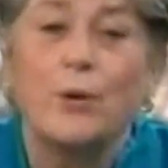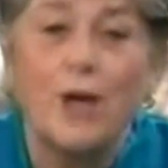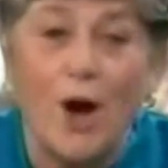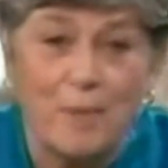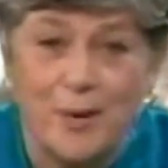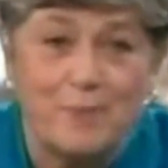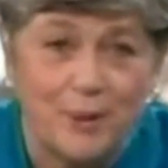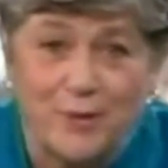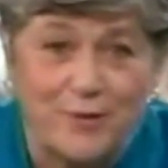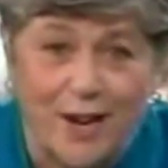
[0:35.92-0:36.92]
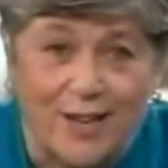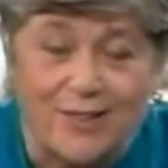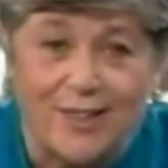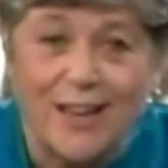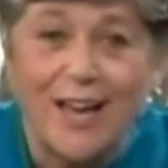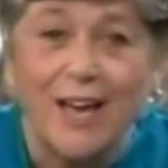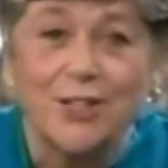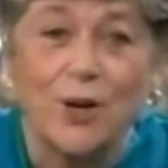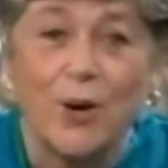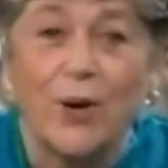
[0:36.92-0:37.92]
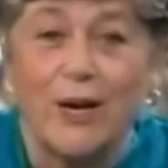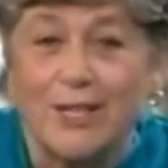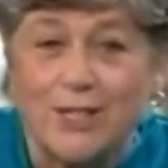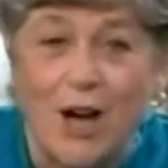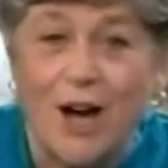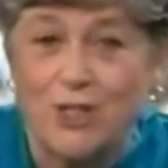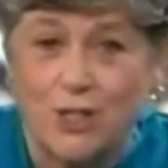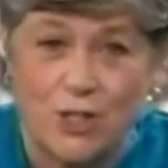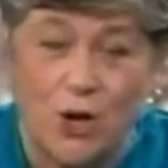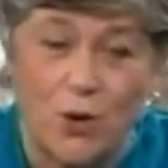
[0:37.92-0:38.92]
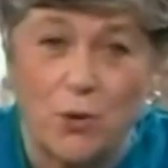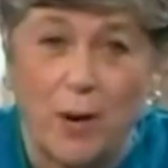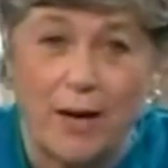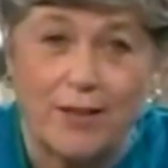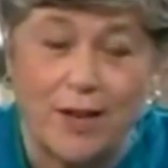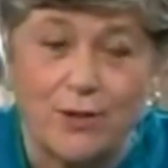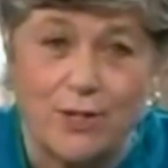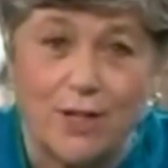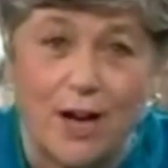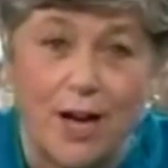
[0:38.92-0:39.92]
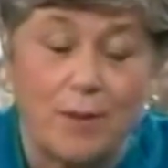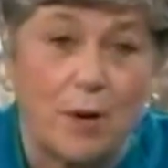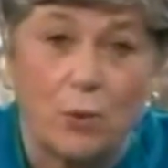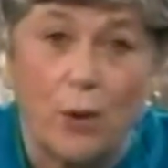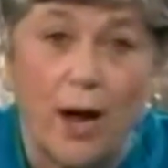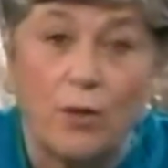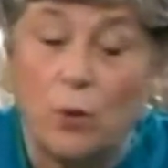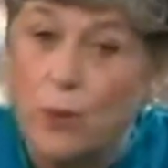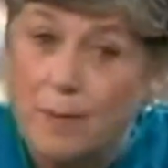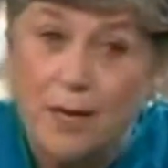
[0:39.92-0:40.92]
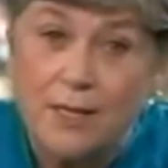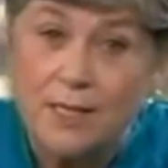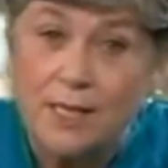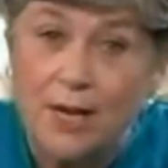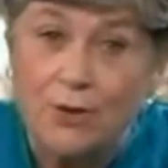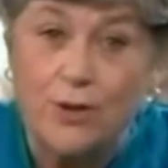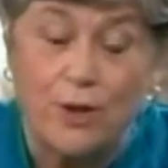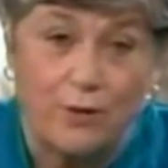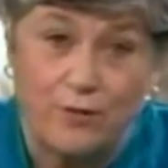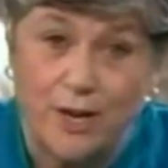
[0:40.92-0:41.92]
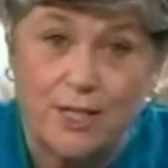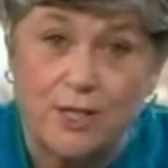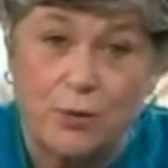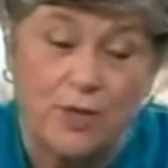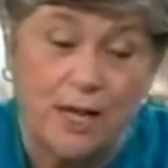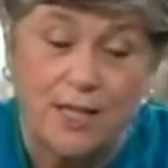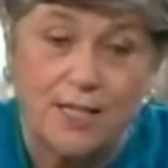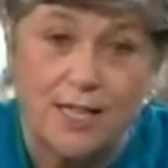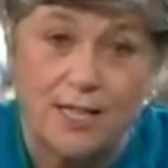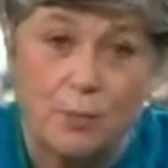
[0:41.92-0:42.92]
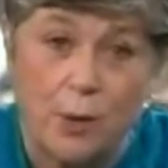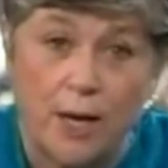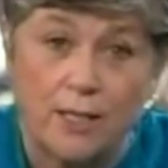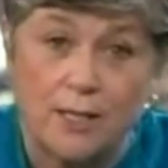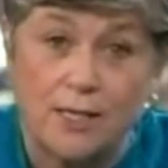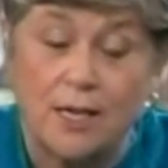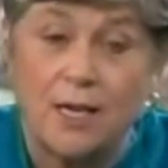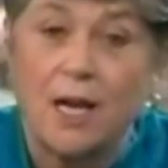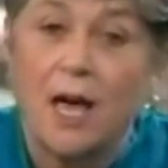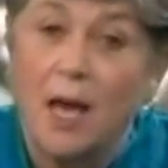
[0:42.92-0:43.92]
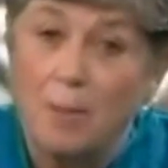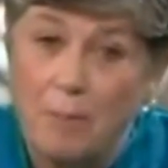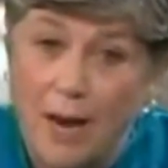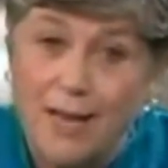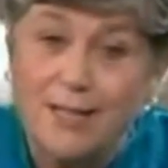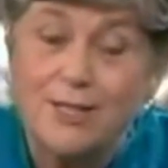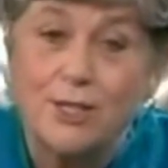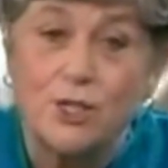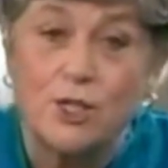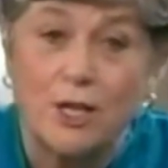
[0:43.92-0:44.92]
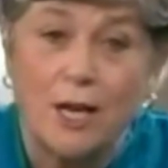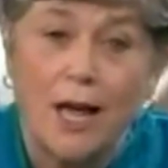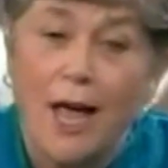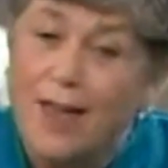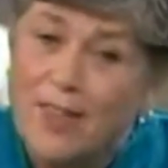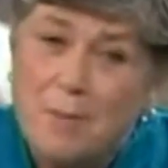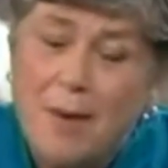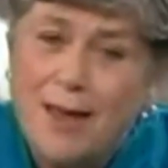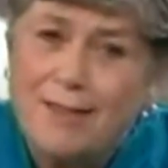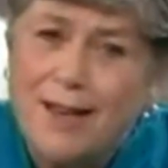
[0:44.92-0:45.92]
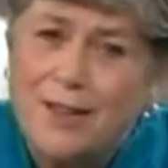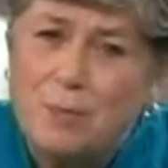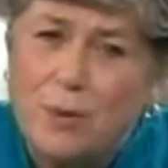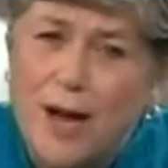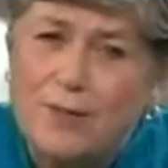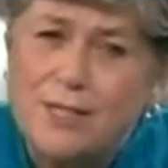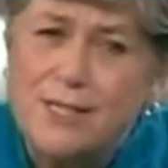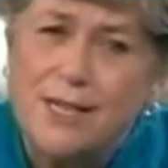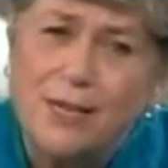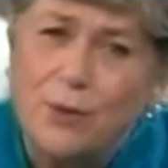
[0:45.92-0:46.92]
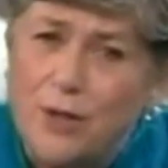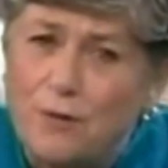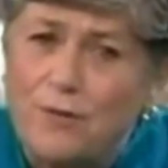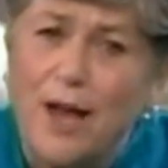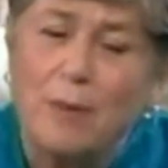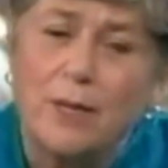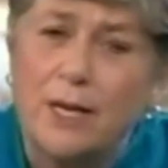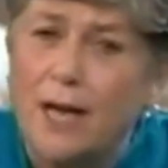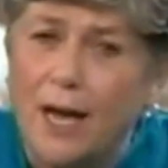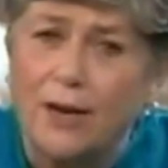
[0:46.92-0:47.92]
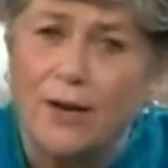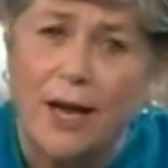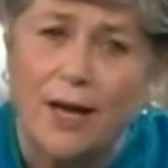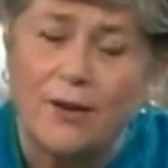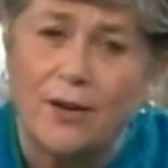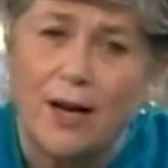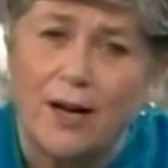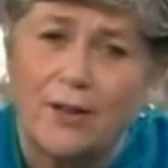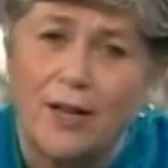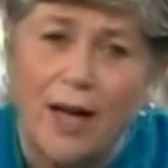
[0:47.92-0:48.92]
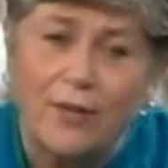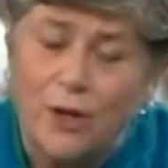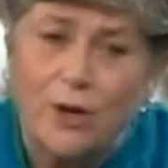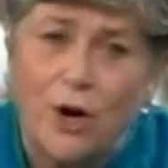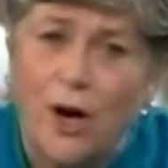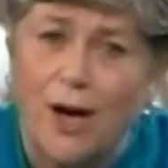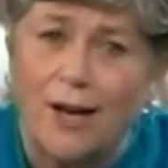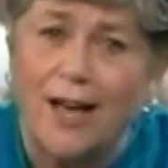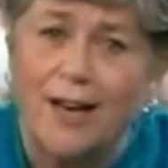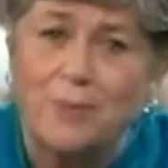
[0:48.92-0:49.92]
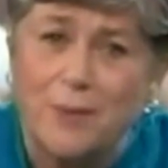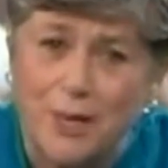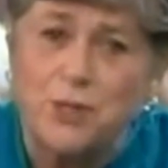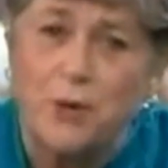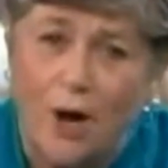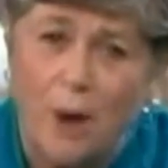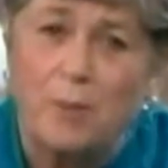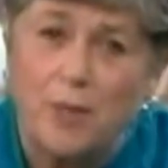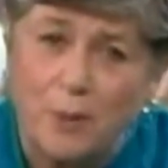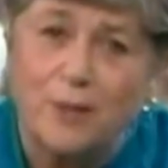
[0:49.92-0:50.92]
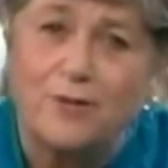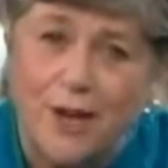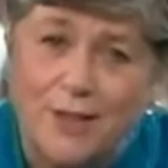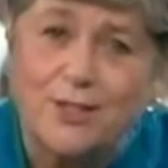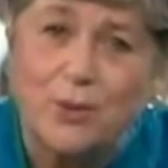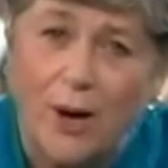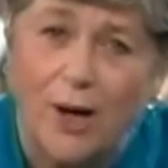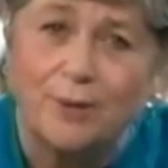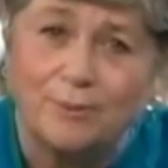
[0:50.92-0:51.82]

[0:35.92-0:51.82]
we are people of faith. And so it is not just owned by the other side, but rather women in this country that are faced with an unintended pregnancy make a decision, and they make that in the privacy with their family and their God, and because we are people of faith as well.